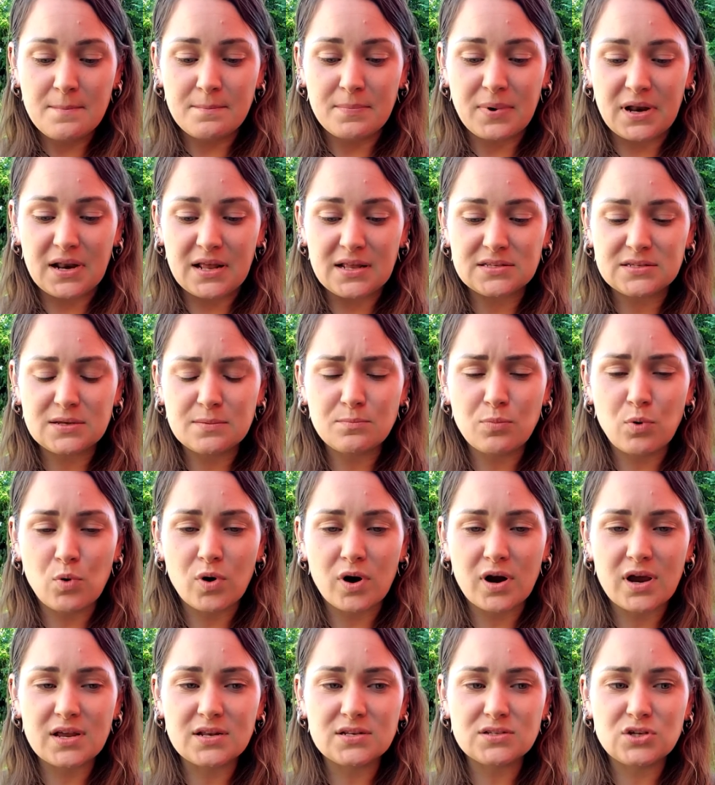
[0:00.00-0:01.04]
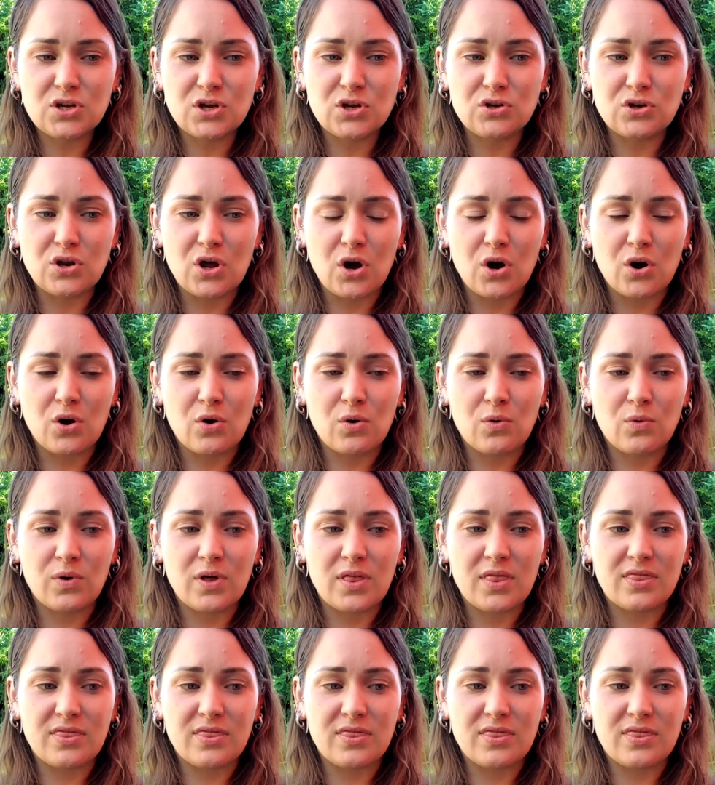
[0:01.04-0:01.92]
But it's important to know